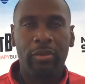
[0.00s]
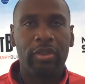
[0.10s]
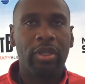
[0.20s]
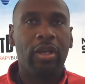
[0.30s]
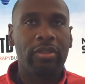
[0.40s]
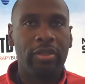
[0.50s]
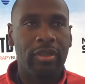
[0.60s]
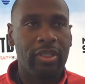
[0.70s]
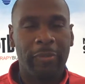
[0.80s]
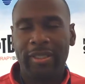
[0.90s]
We're taught
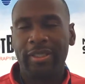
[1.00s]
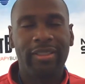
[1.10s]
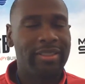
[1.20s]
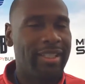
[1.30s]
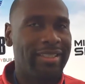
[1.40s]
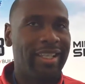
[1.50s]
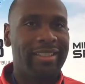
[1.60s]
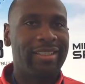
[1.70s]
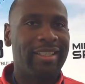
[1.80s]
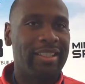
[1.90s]
to, especially in the state of
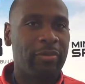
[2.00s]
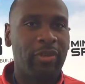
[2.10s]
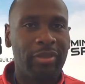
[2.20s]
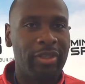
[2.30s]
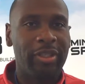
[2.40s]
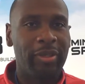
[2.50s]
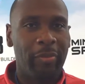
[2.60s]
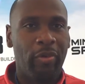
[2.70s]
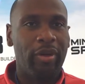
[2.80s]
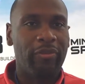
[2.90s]
Texas, that's really
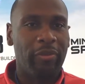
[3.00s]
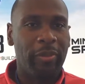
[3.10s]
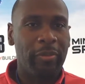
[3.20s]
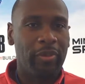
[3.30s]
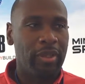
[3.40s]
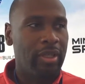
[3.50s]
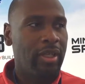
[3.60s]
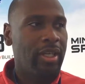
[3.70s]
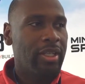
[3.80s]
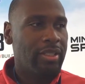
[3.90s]
important for people
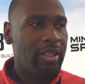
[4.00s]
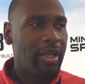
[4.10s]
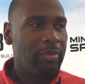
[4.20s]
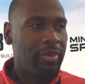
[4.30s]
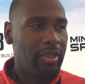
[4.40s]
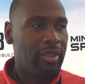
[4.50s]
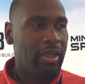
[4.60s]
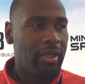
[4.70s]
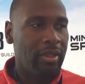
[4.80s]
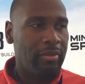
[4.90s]
to not be
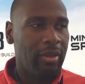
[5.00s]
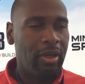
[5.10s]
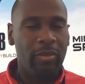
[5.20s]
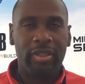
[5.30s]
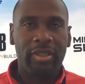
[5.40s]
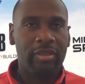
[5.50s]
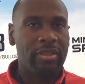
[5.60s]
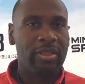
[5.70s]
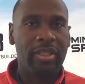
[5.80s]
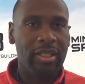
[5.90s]
always
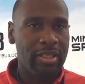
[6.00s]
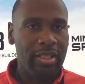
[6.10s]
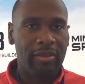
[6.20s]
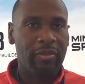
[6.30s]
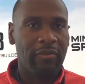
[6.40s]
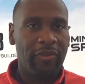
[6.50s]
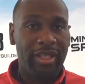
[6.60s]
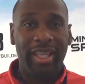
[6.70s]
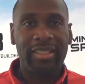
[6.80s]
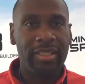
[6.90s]
discussing
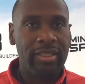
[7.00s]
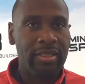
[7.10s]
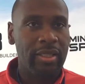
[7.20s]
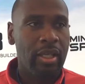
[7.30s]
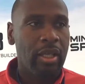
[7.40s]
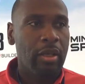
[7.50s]
finances.